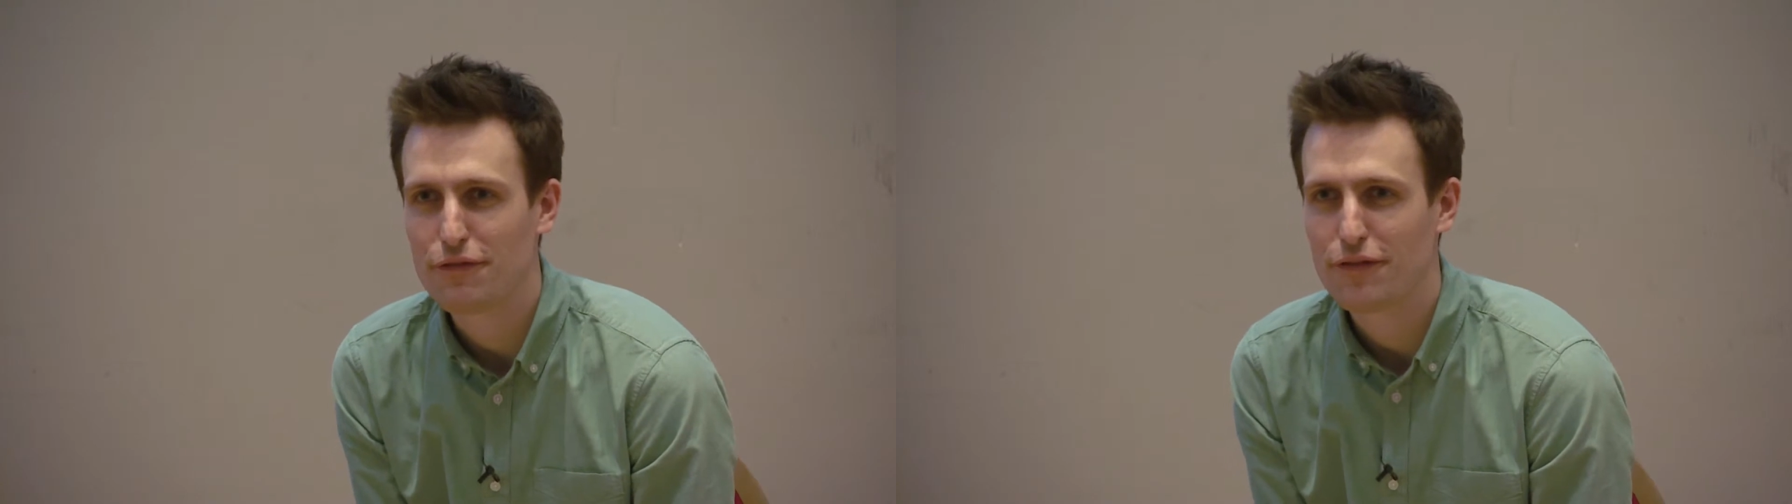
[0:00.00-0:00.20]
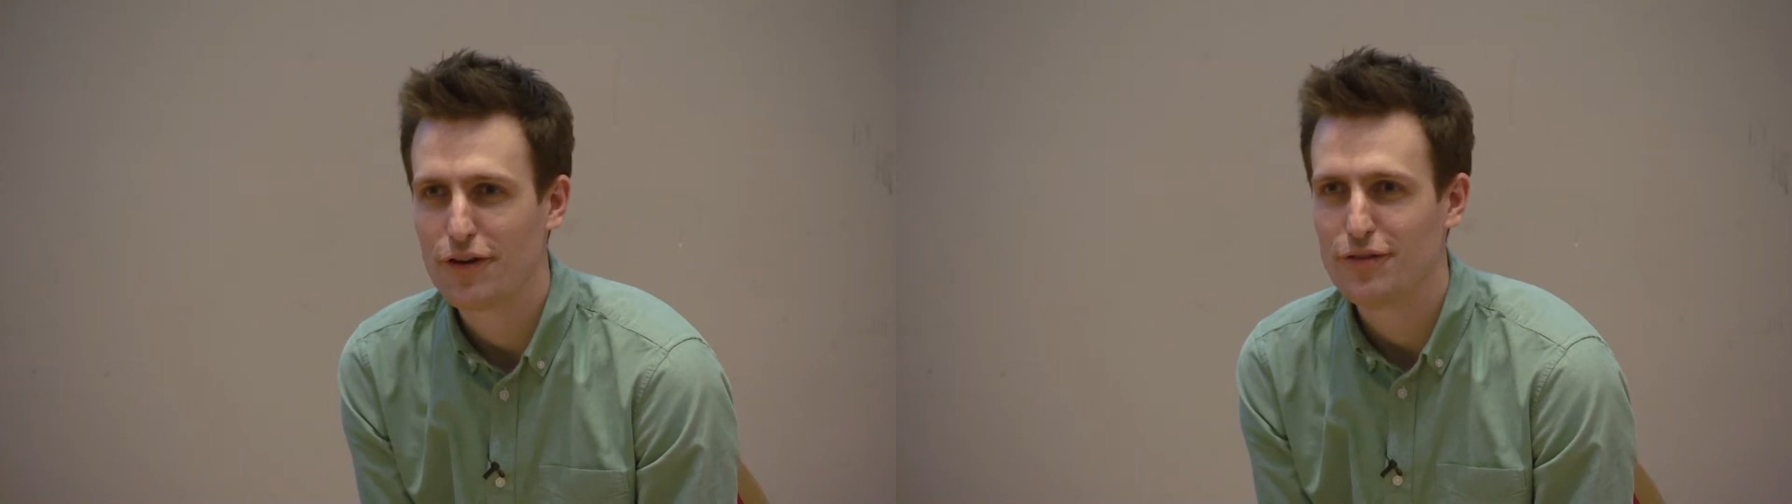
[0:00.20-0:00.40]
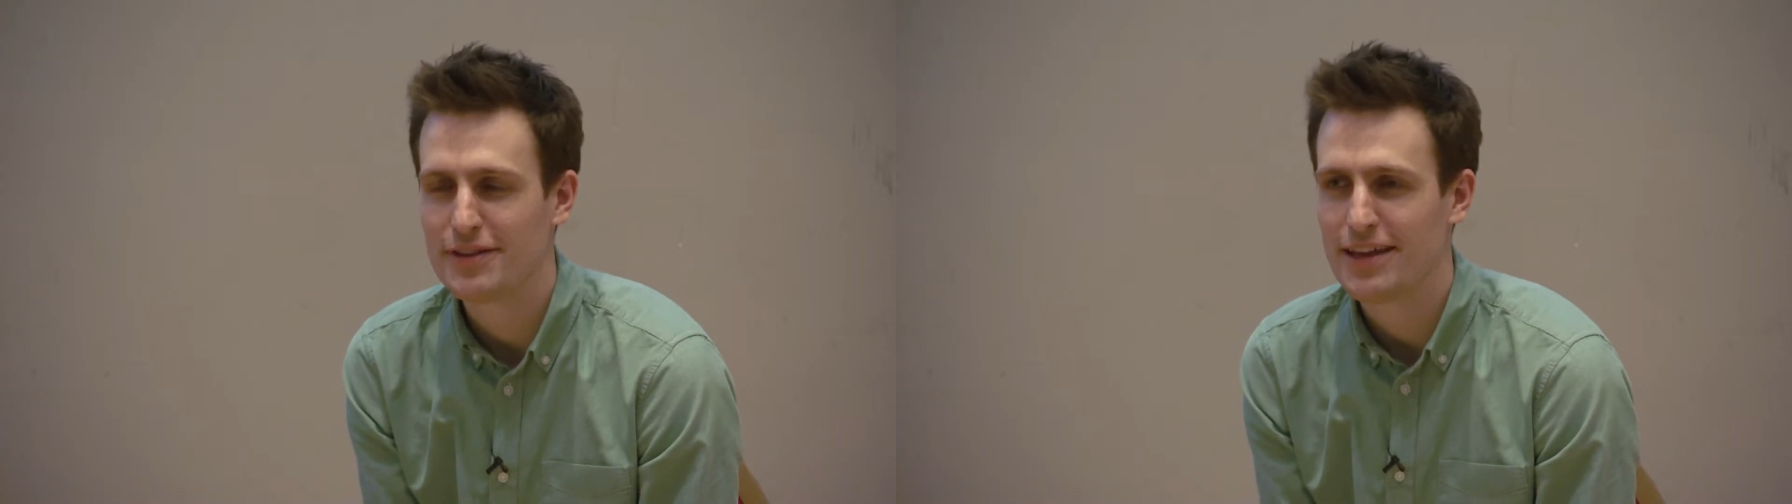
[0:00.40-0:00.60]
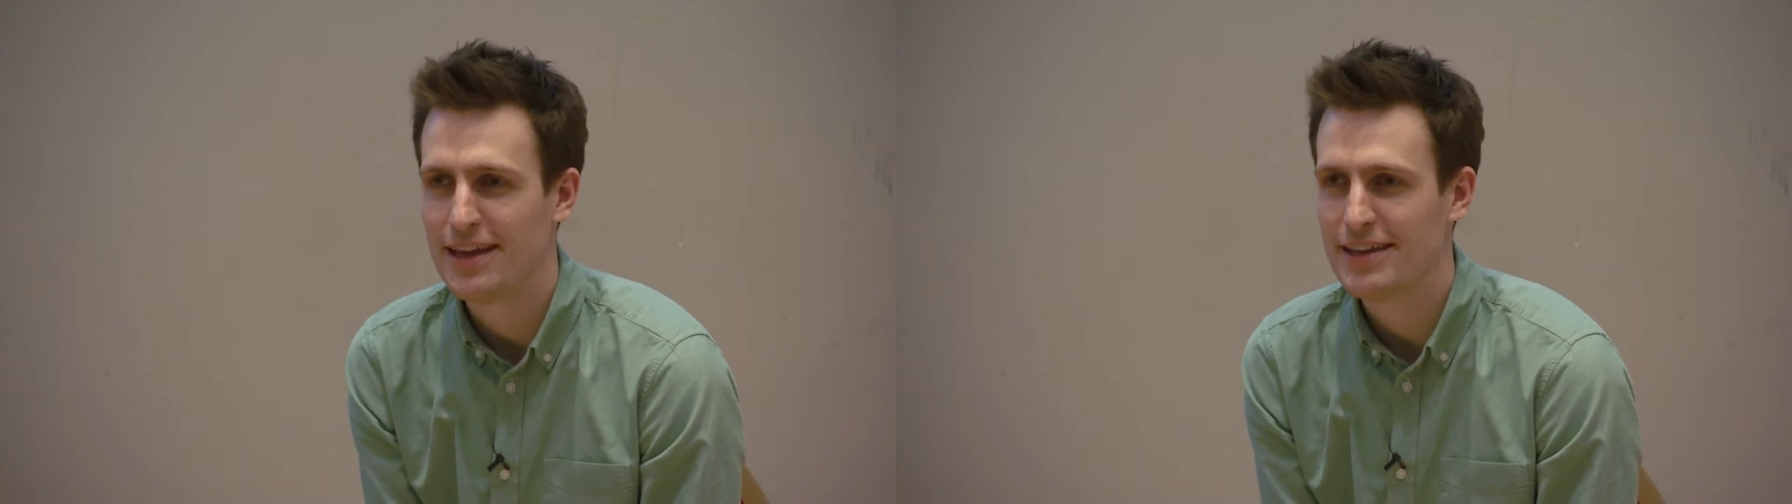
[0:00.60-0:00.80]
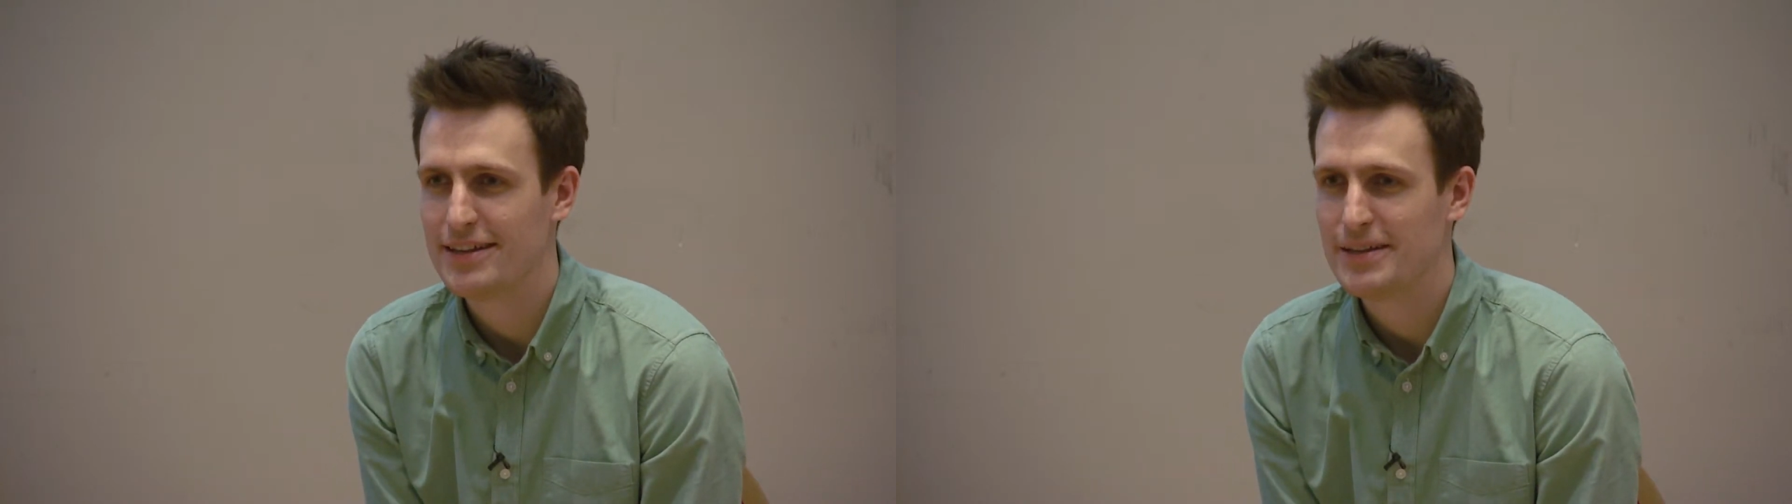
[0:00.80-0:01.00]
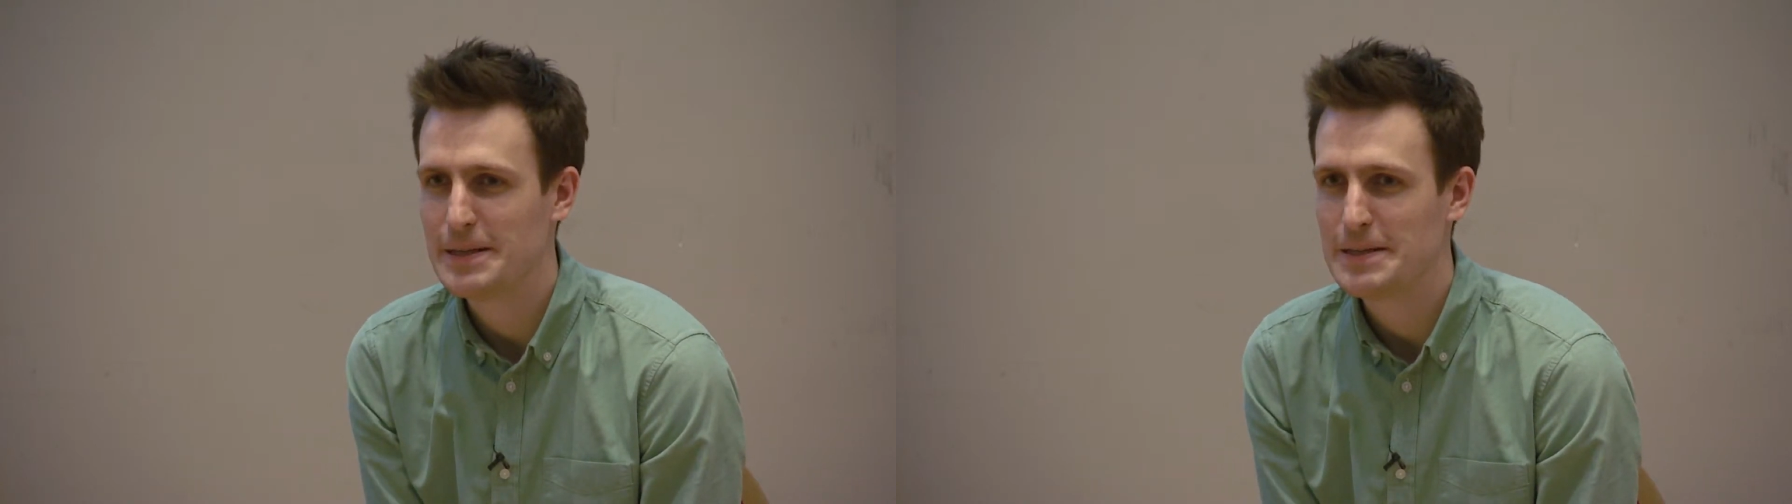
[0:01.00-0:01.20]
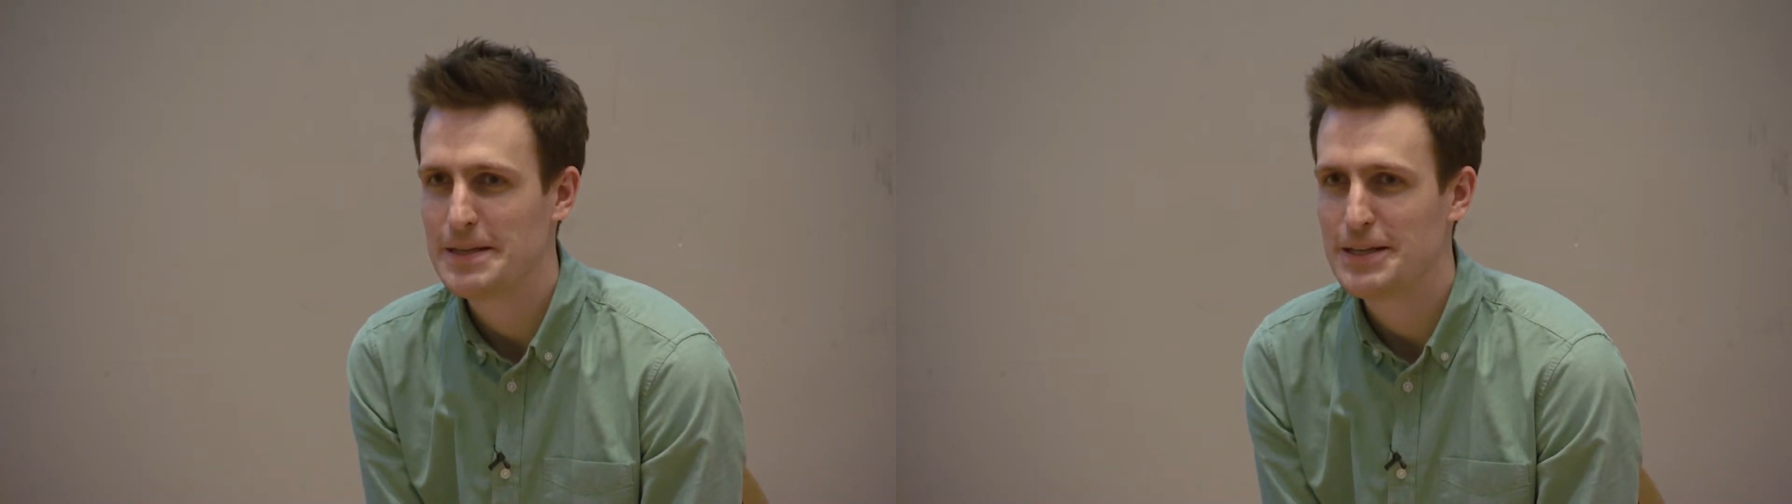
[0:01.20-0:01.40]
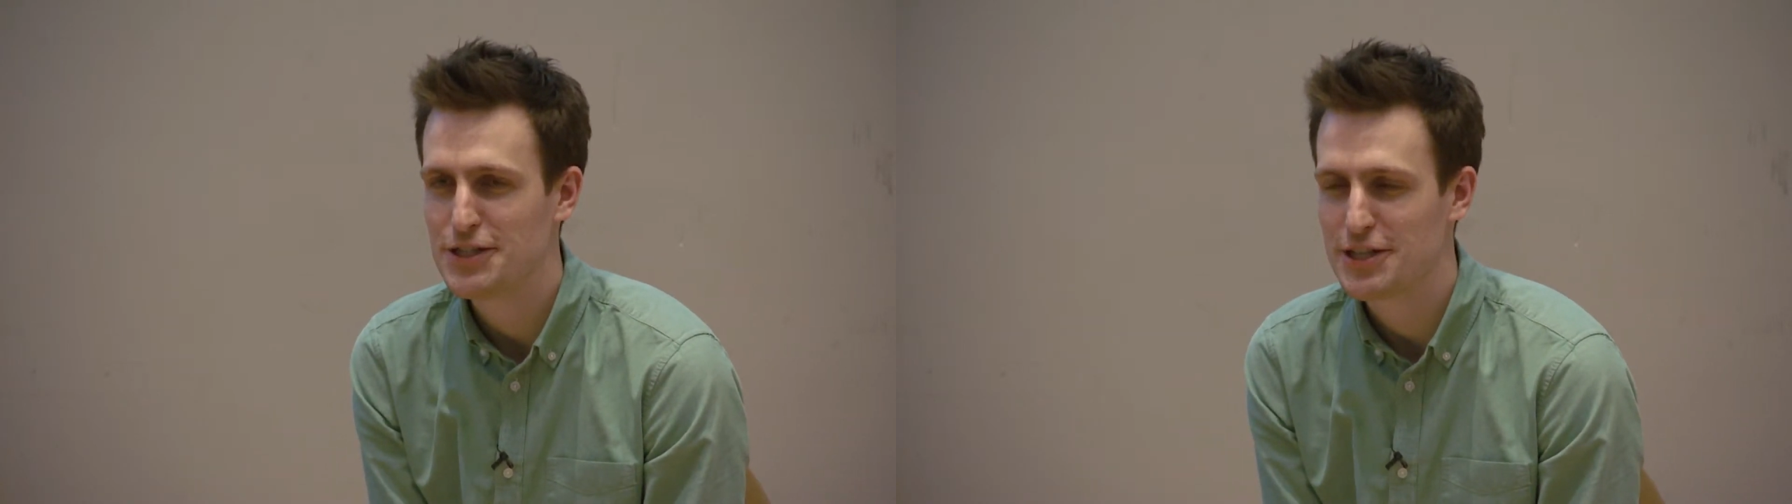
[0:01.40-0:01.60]
found in
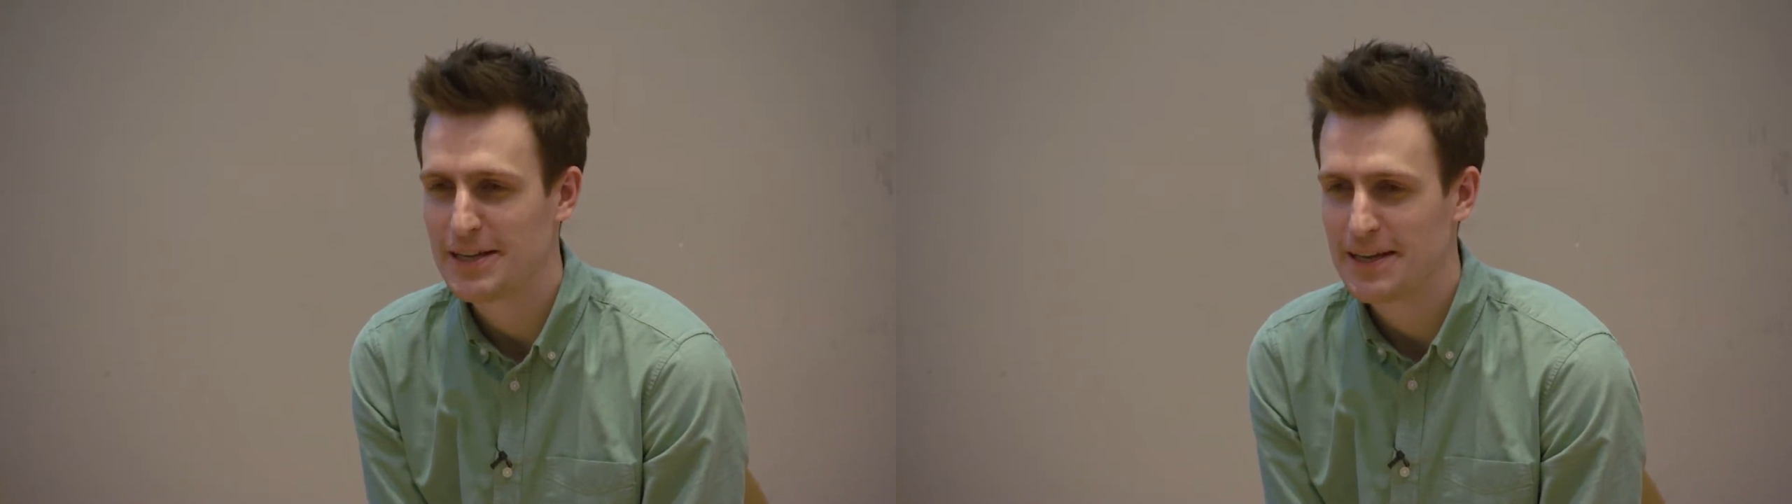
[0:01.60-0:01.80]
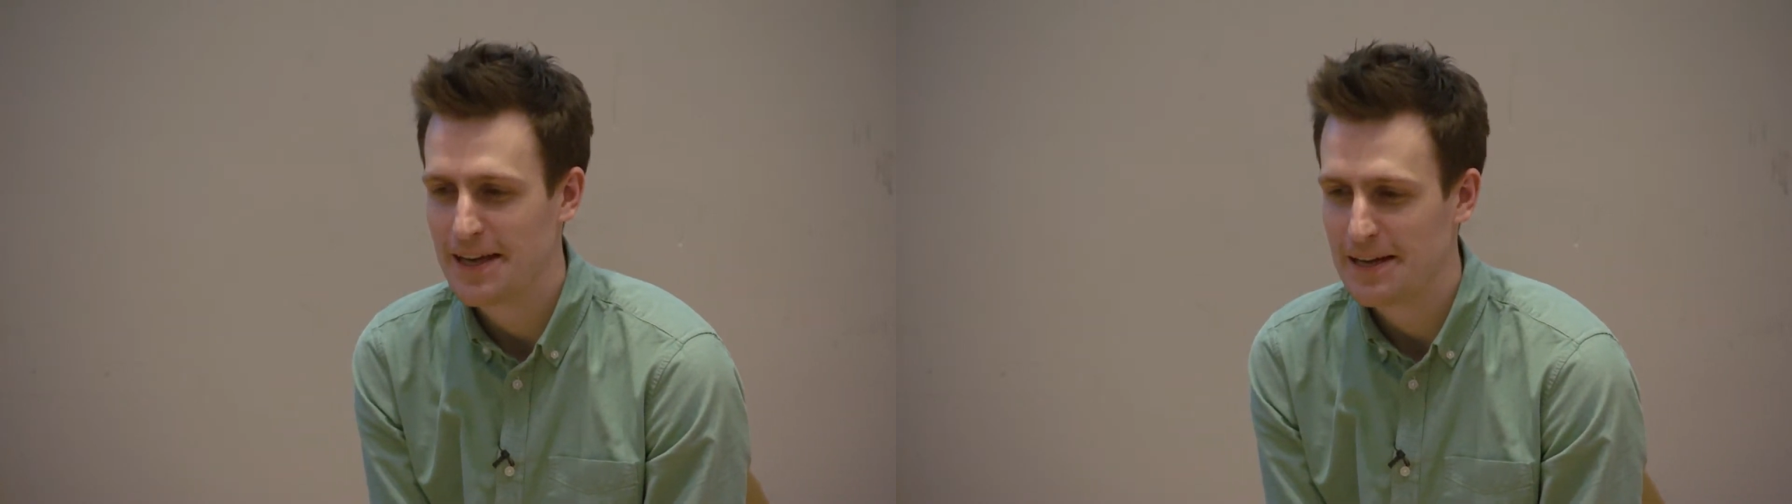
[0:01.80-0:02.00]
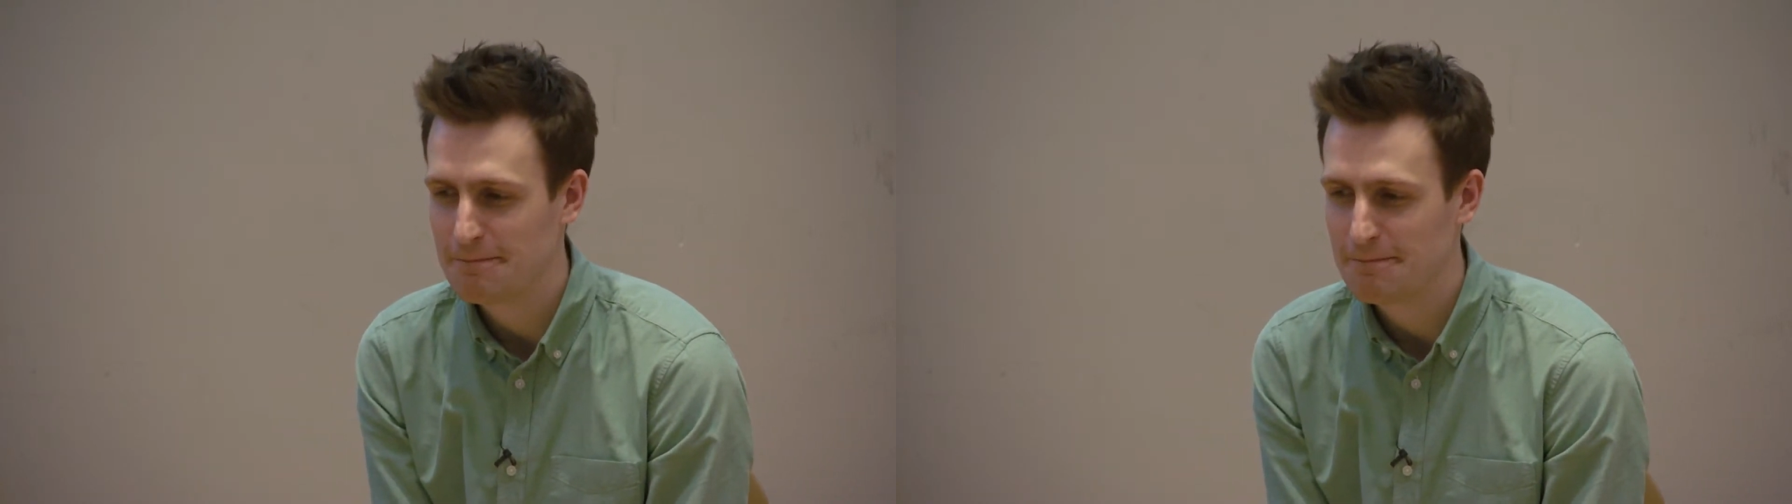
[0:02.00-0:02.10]
teaching